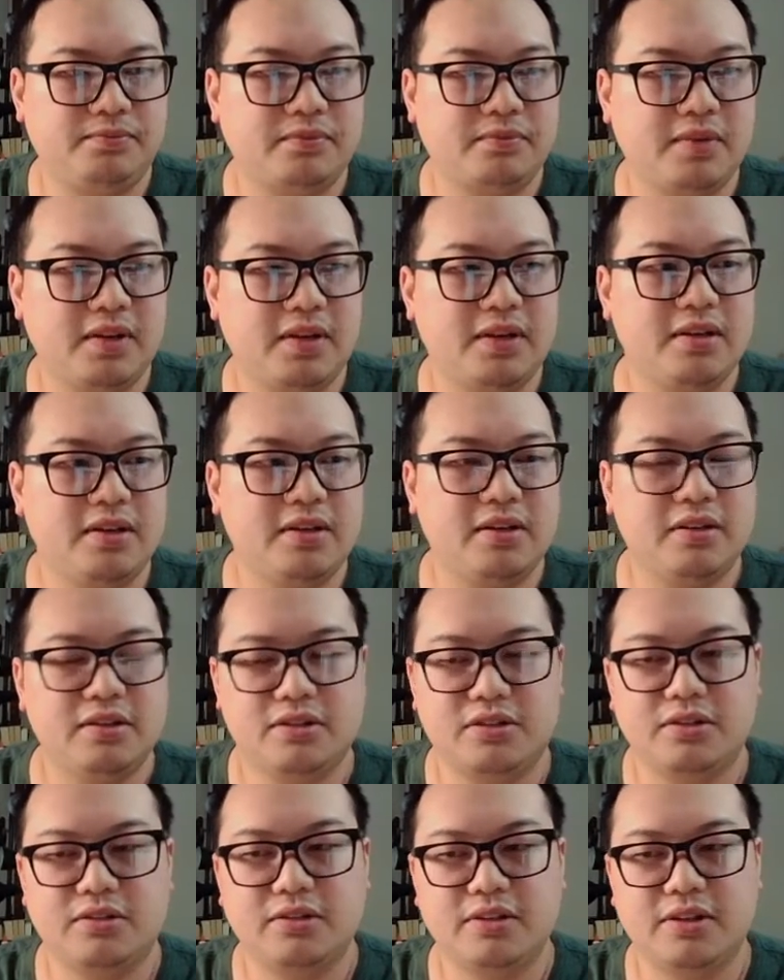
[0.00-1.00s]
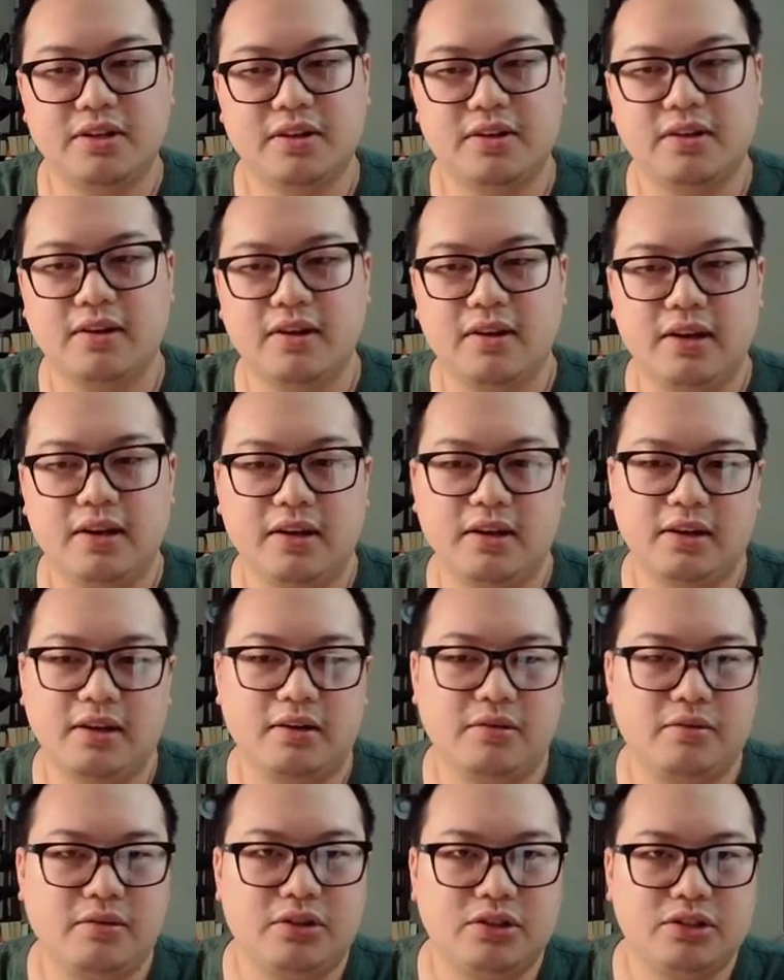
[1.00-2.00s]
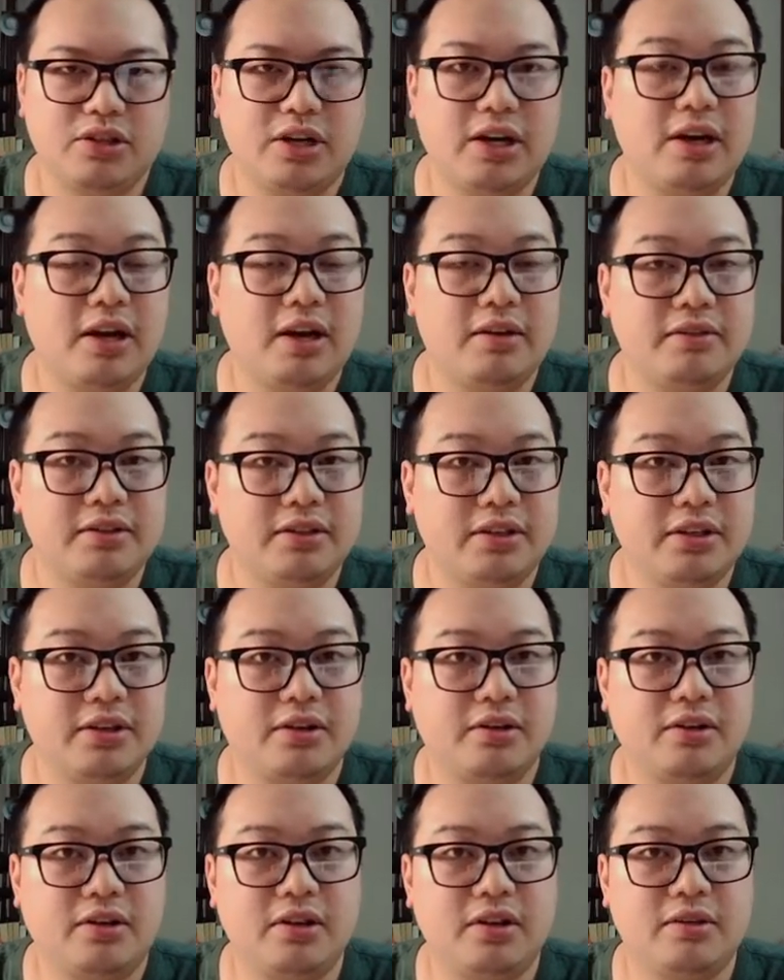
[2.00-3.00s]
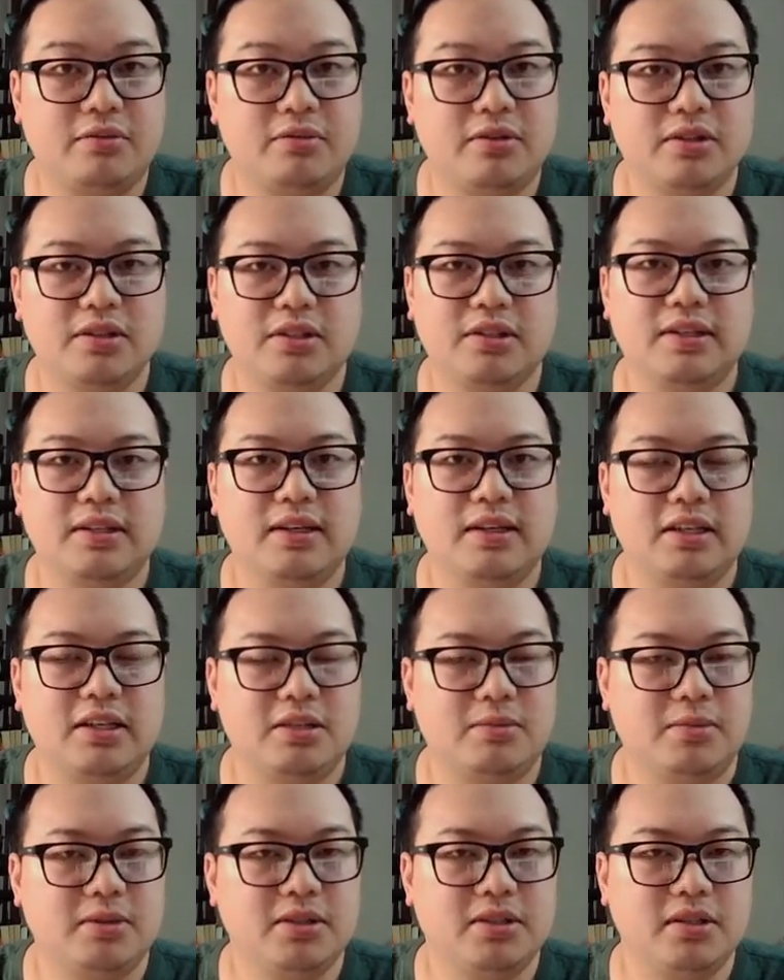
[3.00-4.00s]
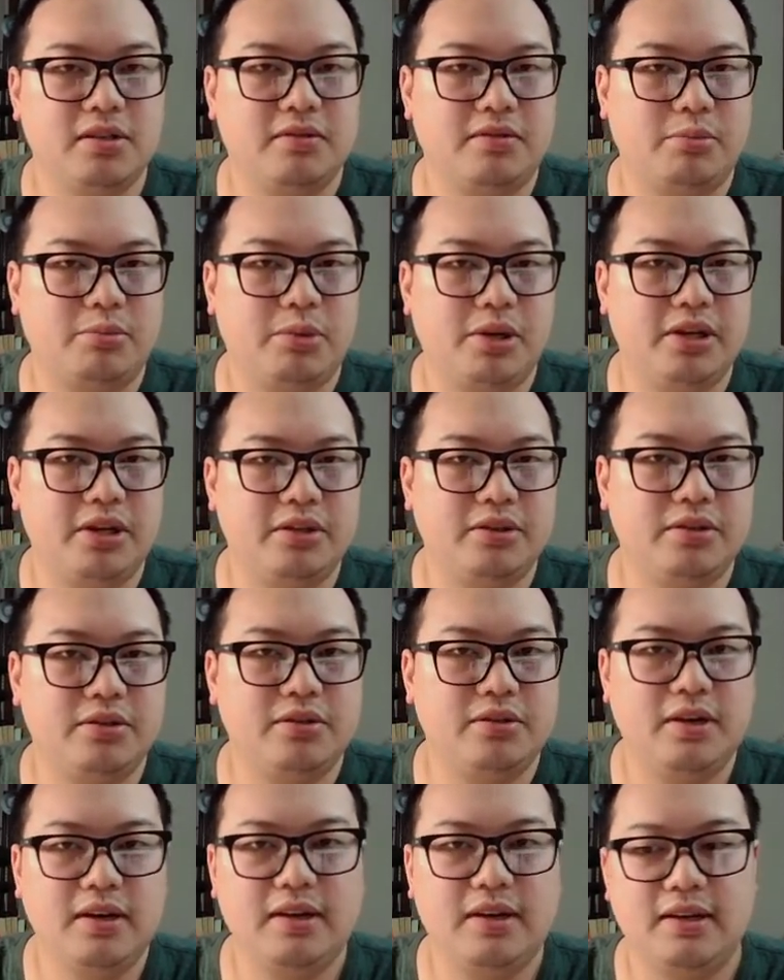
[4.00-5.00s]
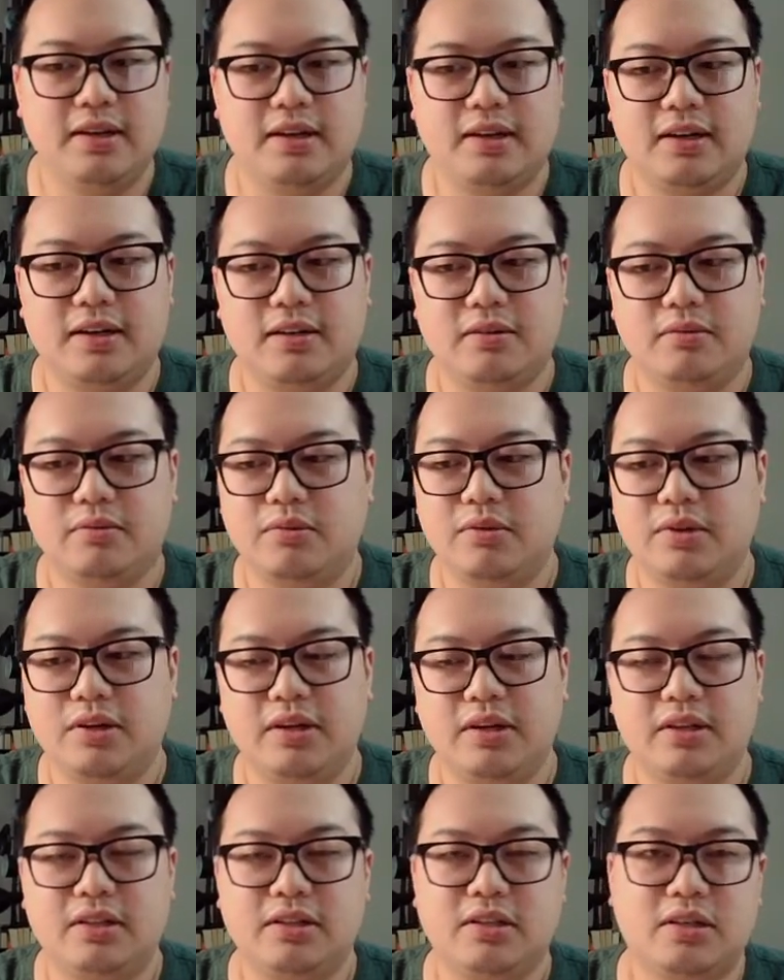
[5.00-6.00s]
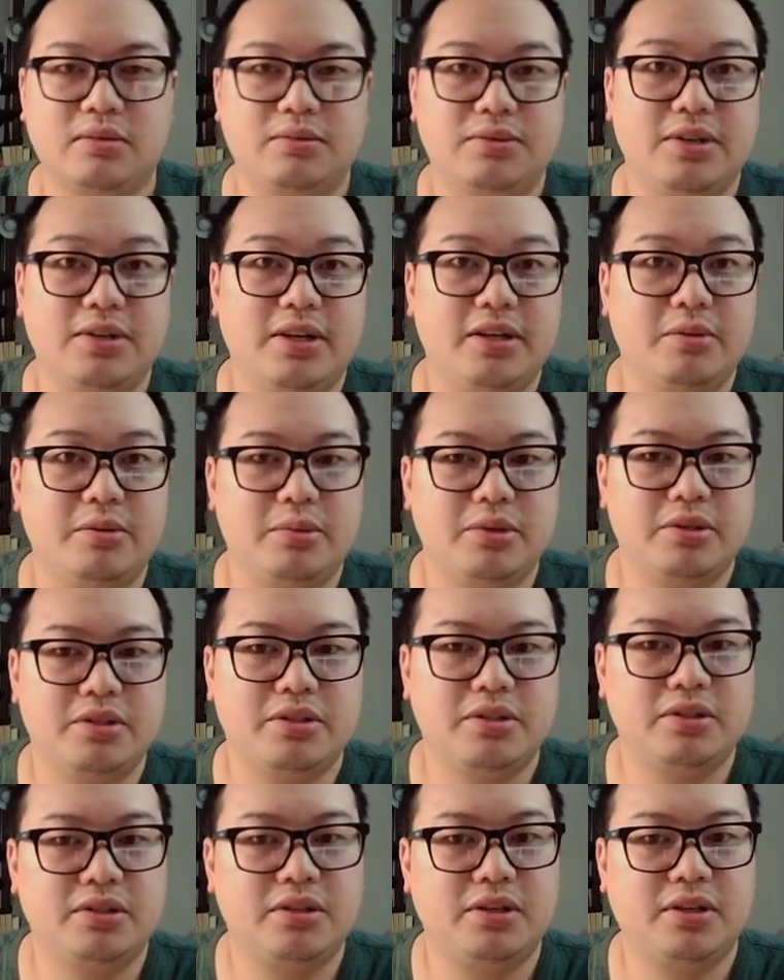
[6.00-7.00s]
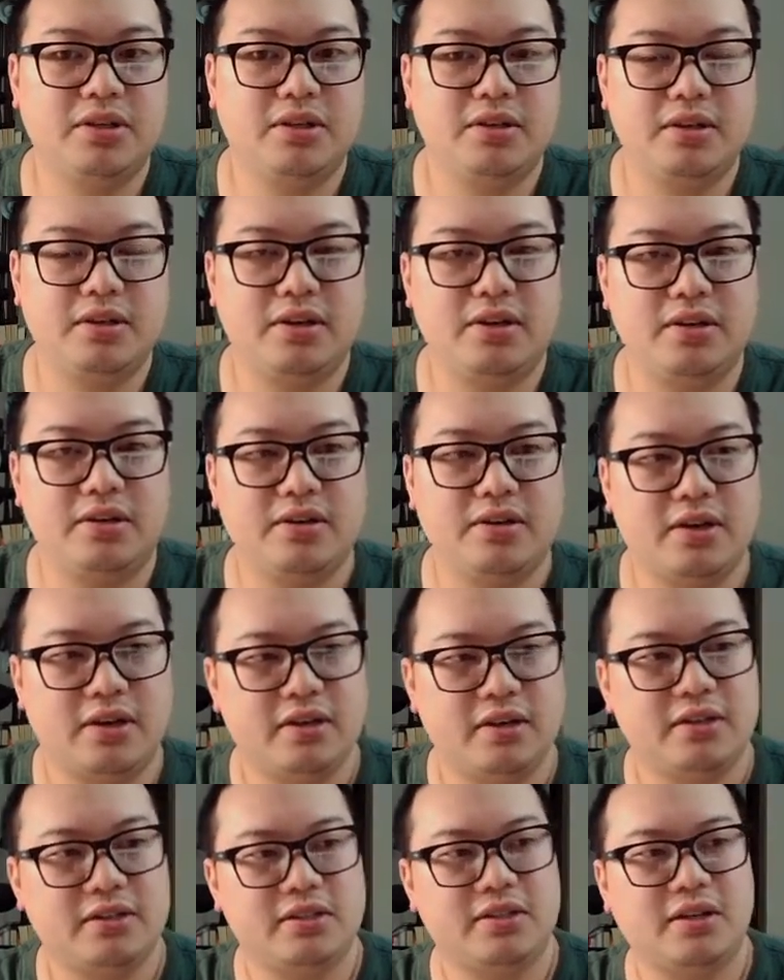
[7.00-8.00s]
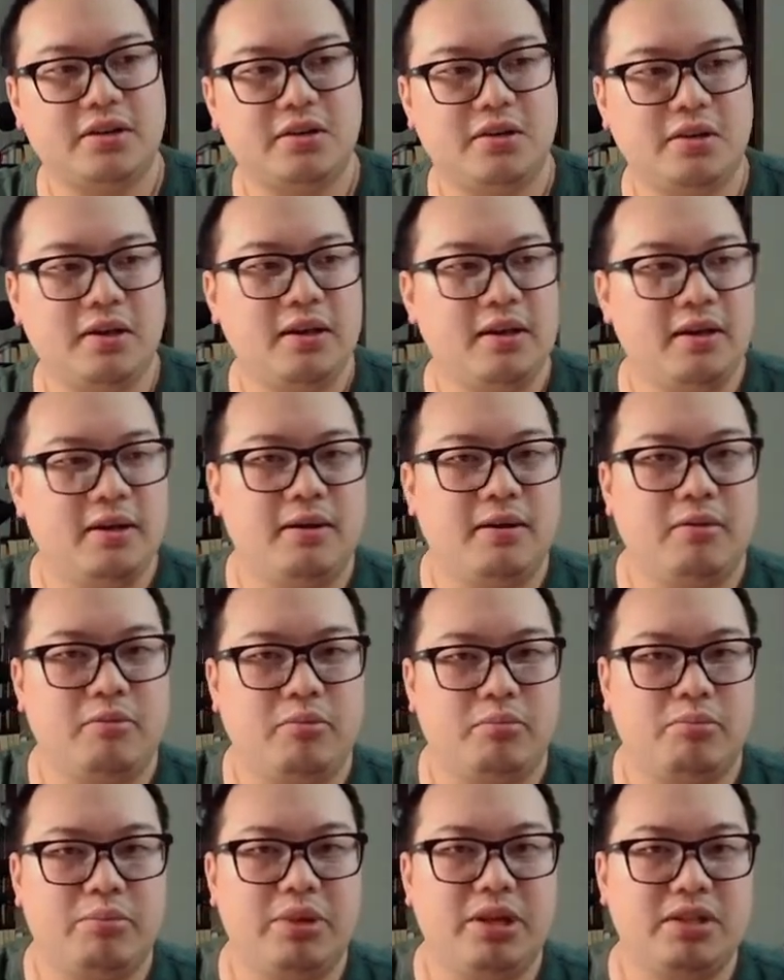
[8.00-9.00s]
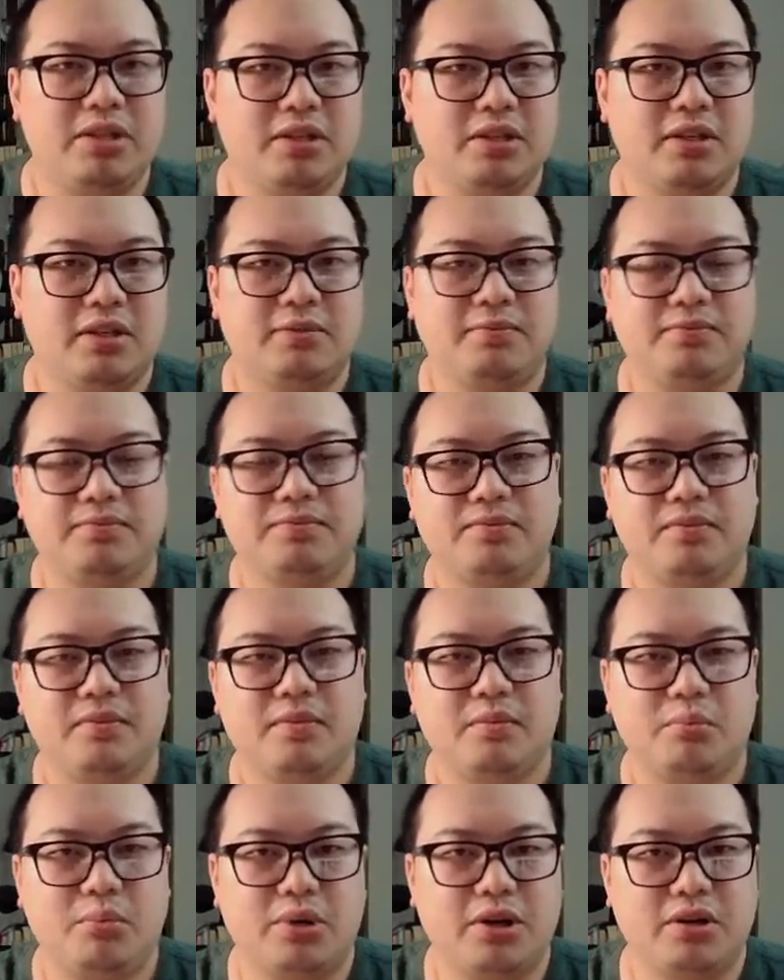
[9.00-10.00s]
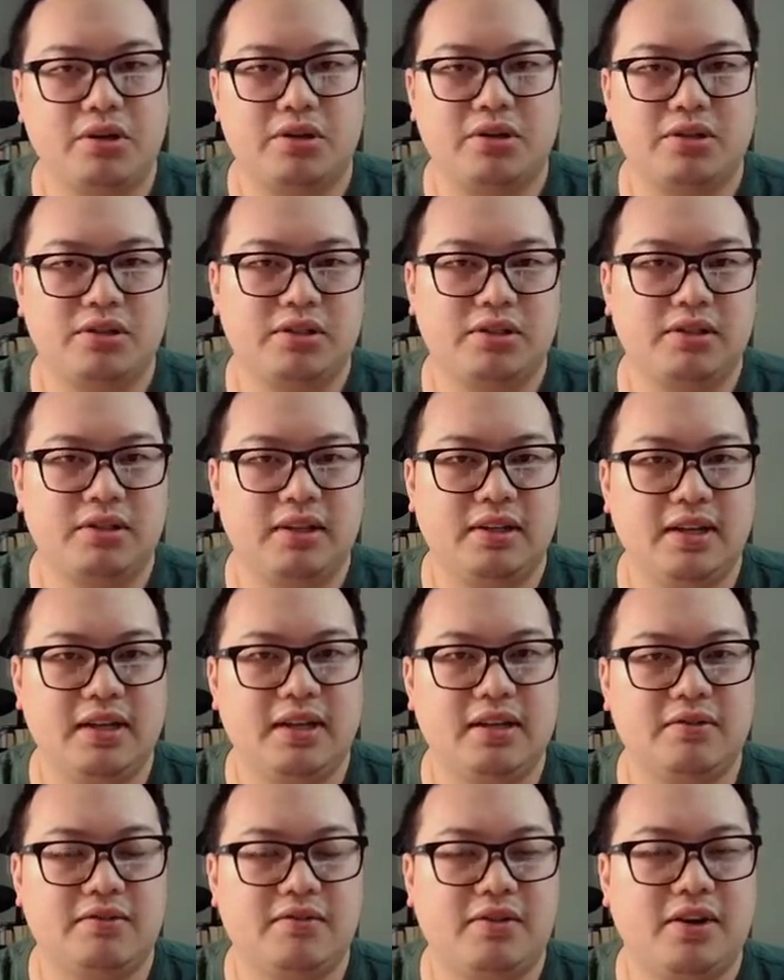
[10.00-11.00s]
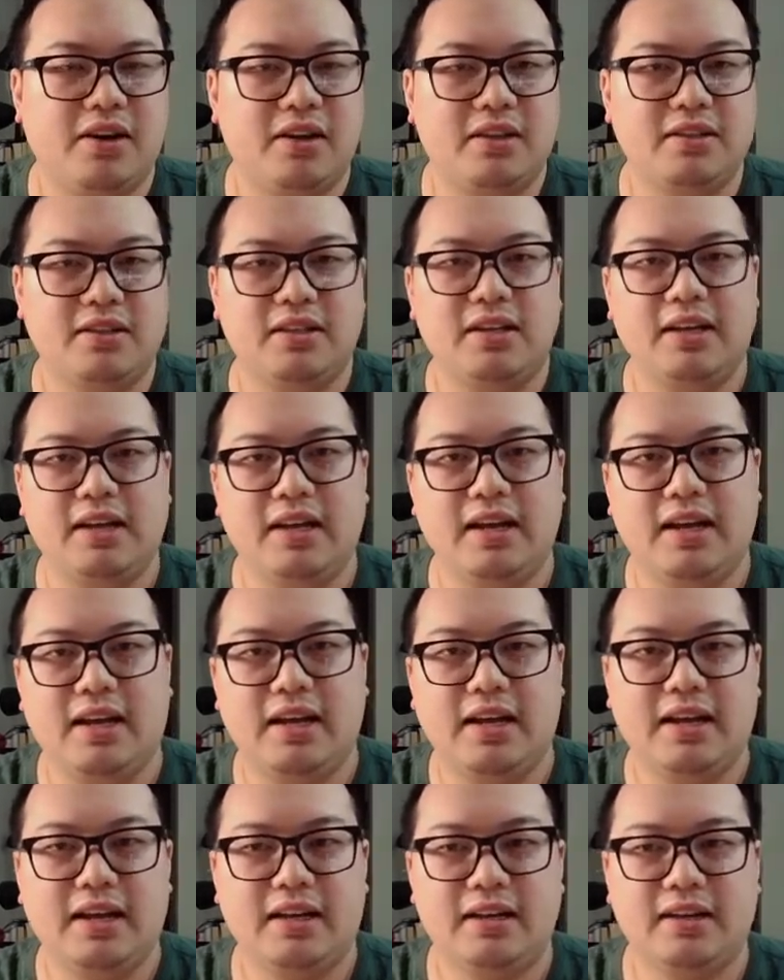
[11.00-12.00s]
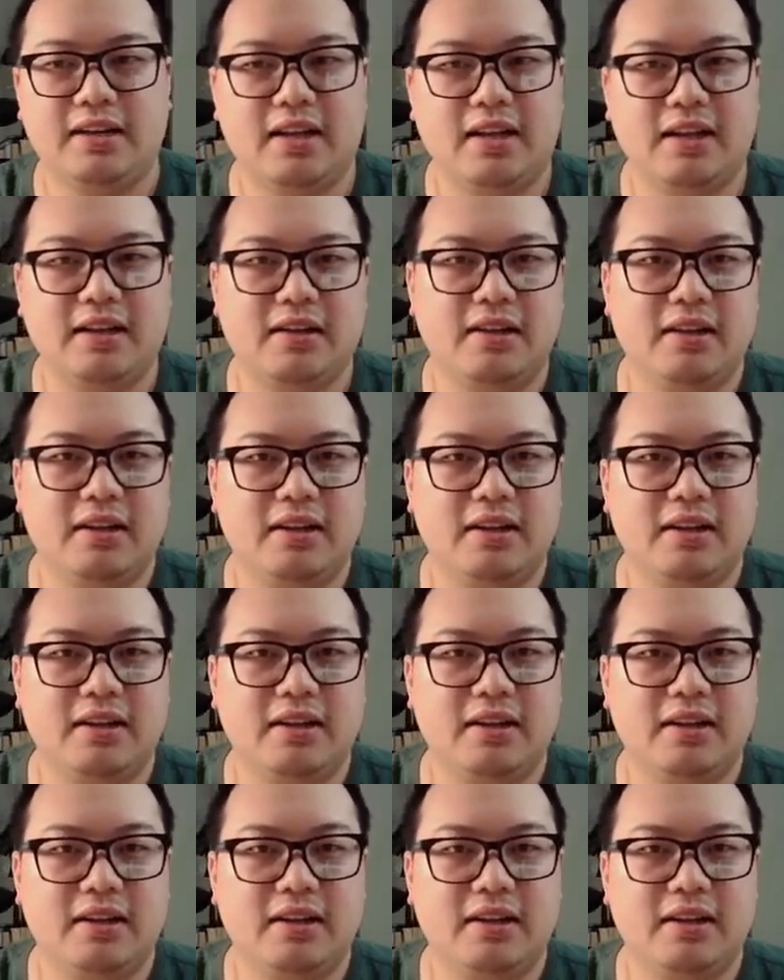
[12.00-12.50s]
in a certain thing. You don't want to try everything all at once, especially if you're brand new. And this comes to any business, you're not going to sell pizza, burgers, and fries, and like